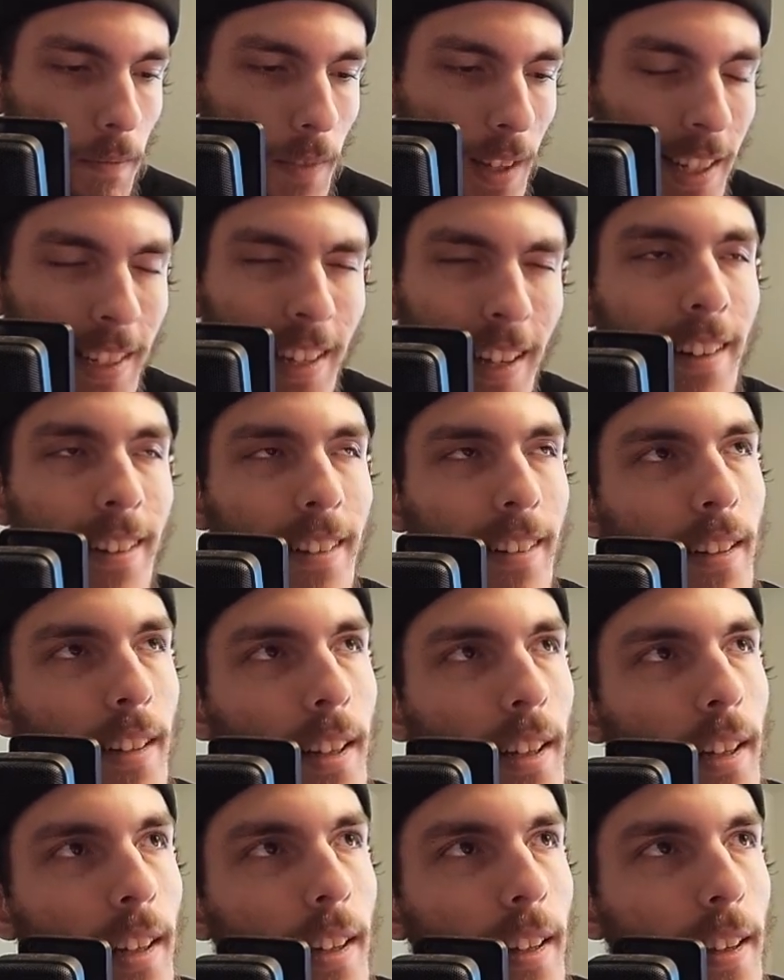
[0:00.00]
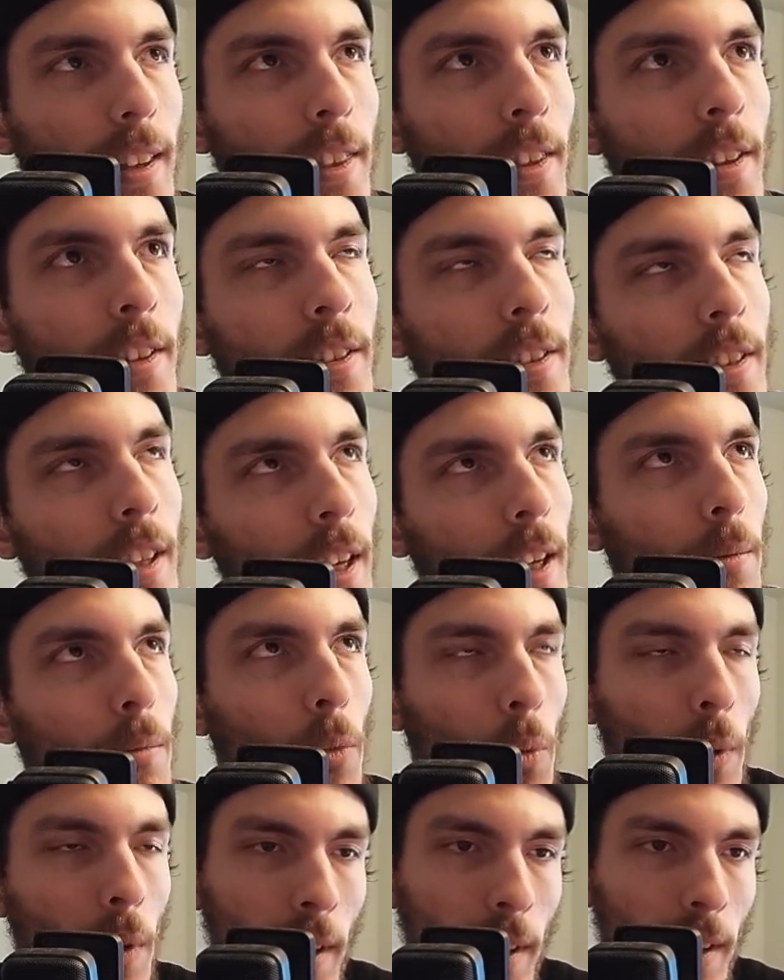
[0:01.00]
again, the same
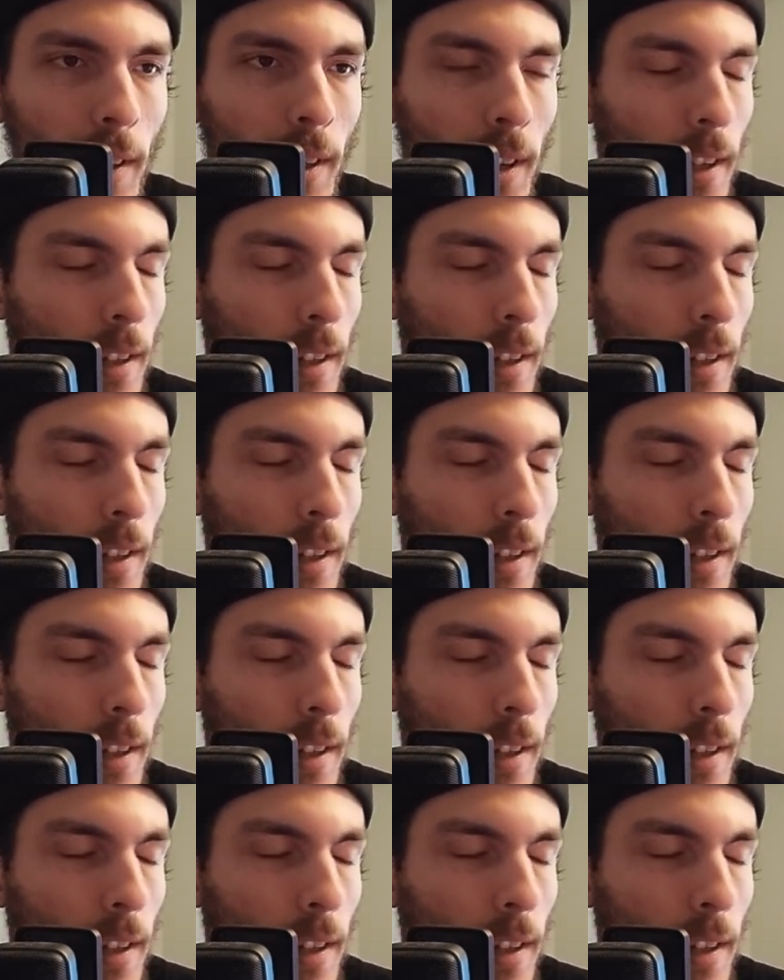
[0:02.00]
way,